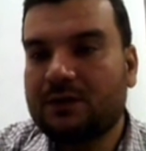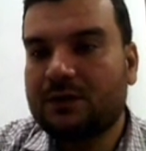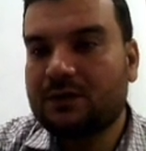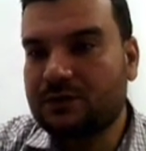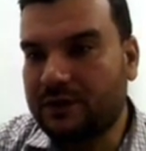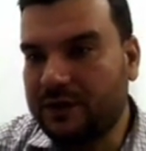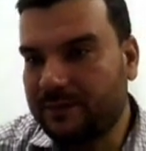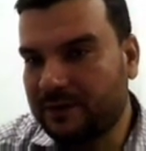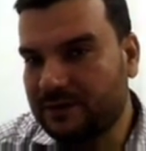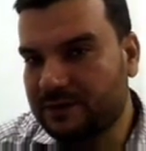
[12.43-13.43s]
So
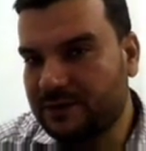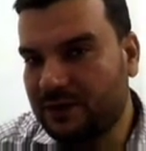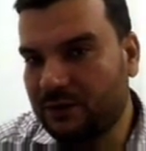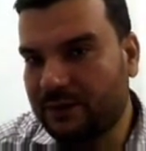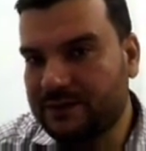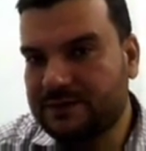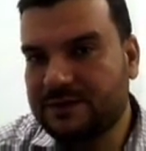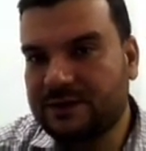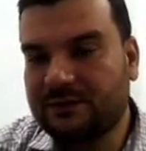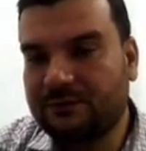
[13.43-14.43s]
deep under the sea you can
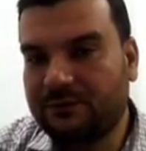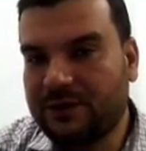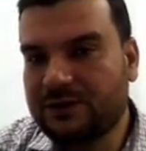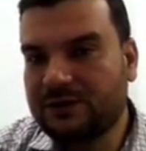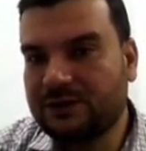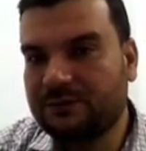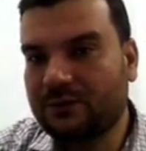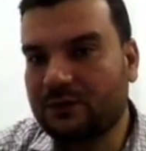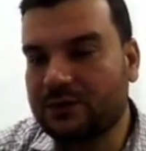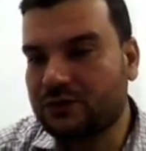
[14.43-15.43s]
see a fish
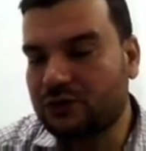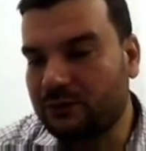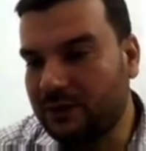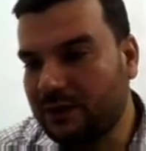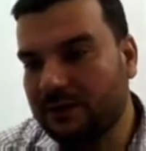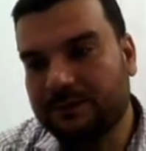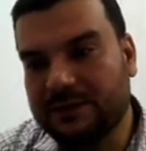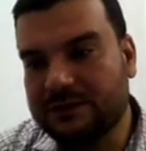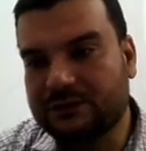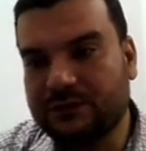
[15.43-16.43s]
which is swimming
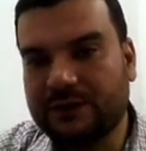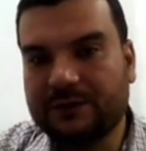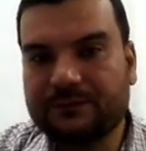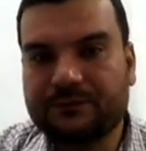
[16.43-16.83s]
peacefully.